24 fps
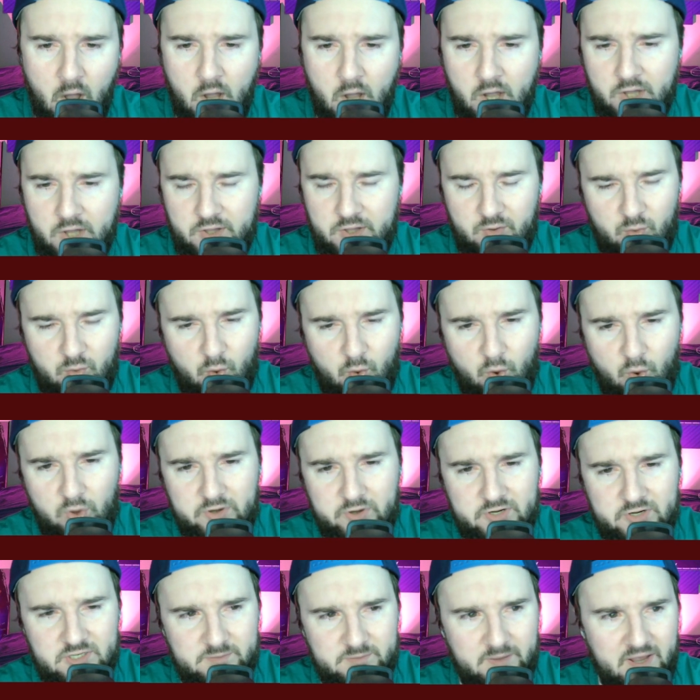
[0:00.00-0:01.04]
The
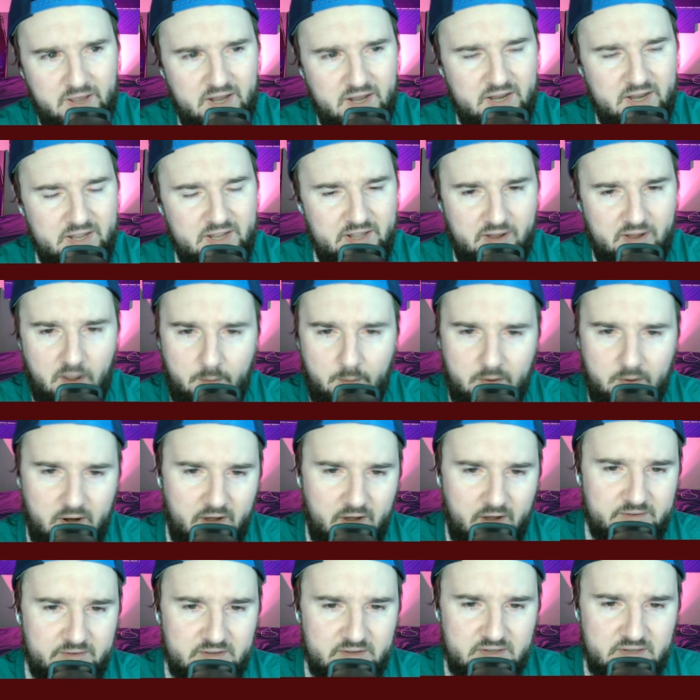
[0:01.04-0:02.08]
Warriors, man, coming
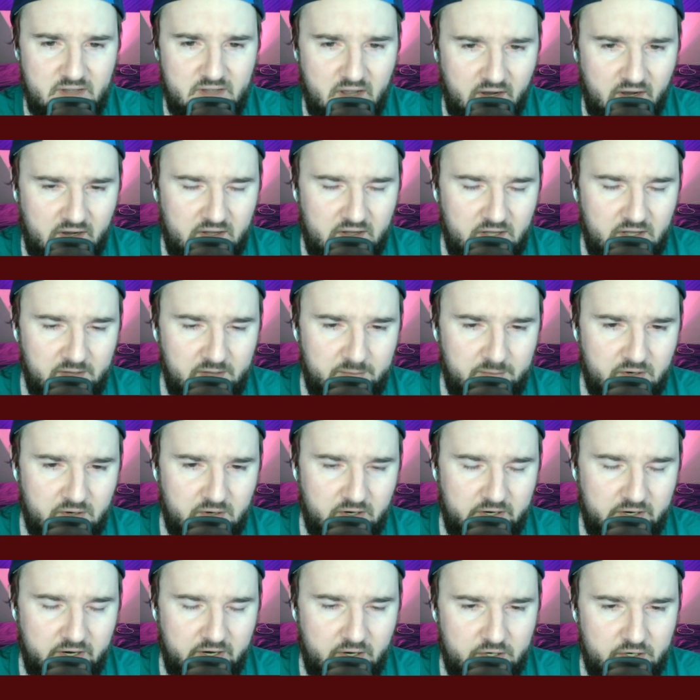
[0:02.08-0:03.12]
off a Clipper,
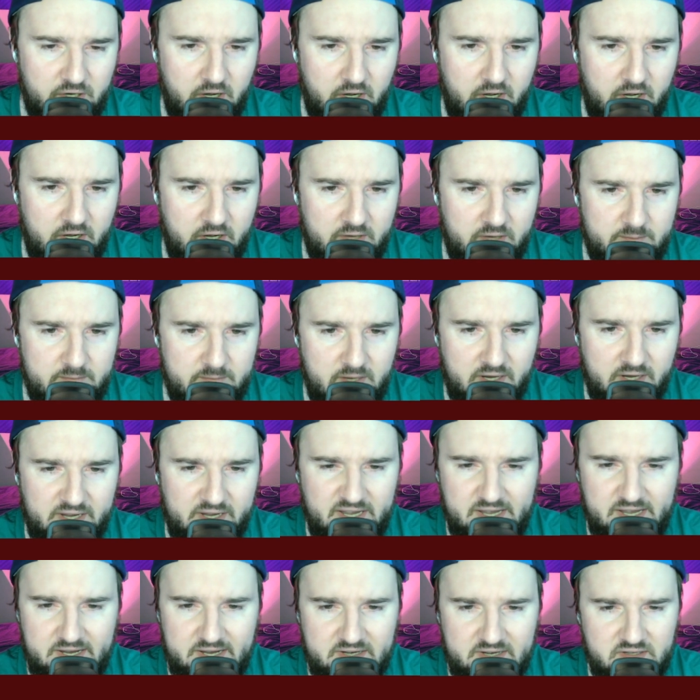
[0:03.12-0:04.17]
you know, a
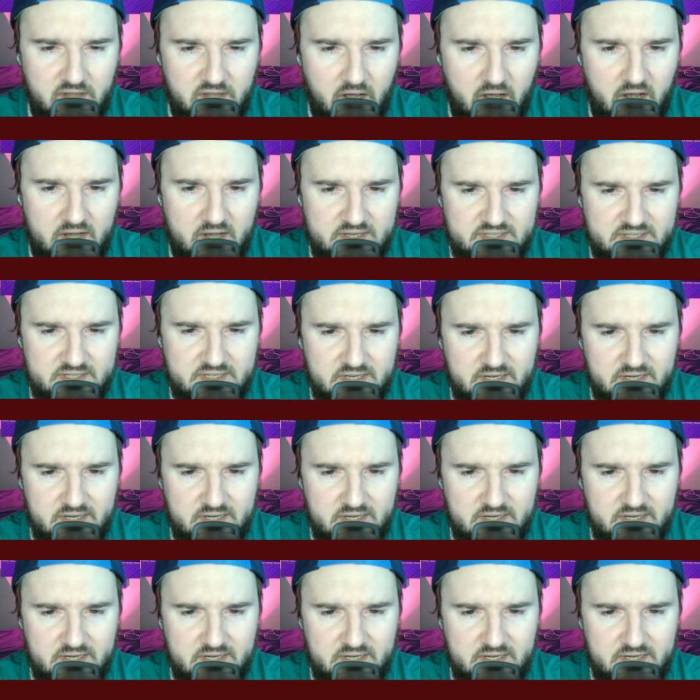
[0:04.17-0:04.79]
Kings loss.